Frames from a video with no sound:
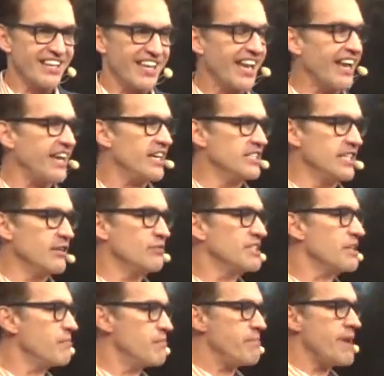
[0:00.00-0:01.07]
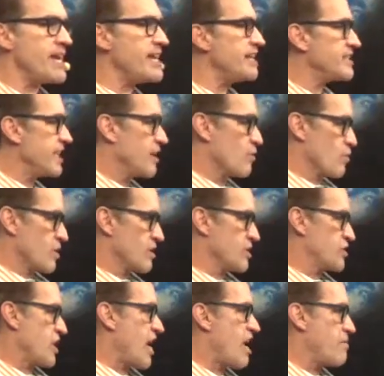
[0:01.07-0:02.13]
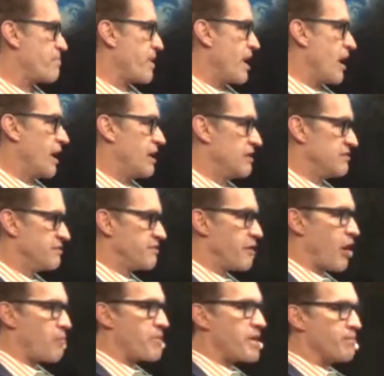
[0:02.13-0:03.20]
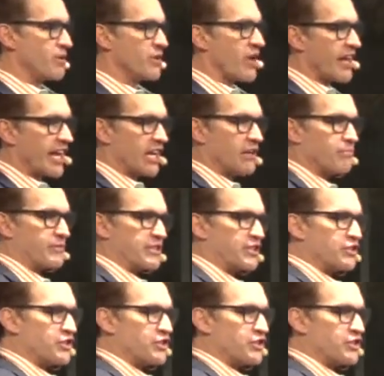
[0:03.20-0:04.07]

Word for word: And it was an amazing workshop of people getting up to